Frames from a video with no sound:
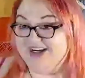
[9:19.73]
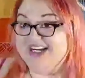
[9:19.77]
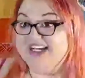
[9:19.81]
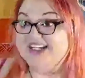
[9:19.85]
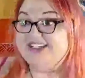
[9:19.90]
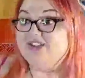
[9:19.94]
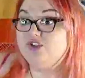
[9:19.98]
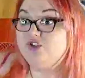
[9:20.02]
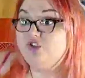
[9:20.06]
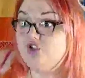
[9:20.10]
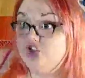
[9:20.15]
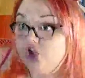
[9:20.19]

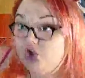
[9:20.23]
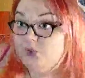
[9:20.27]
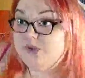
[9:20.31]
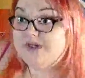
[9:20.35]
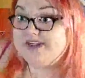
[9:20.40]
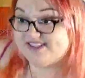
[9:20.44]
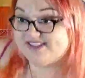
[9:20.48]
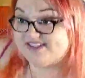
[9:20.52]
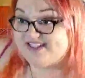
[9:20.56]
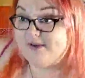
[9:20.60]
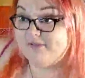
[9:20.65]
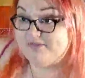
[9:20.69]
It's doing
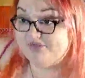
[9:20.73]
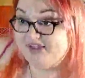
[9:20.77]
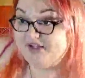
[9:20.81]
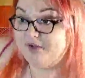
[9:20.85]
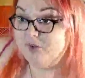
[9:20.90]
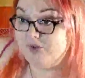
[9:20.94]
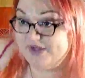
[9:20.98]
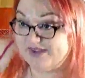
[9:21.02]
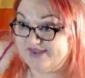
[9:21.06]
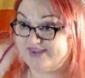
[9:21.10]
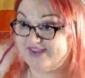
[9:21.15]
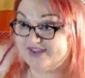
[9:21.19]
something
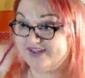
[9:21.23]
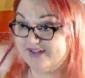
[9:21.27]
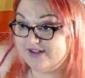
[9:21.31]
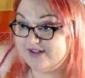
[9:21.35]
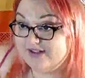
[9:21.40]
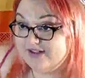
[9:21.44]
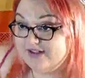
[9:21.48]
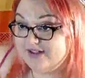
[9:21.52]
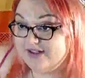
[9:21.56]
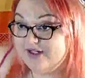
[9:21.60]
with it.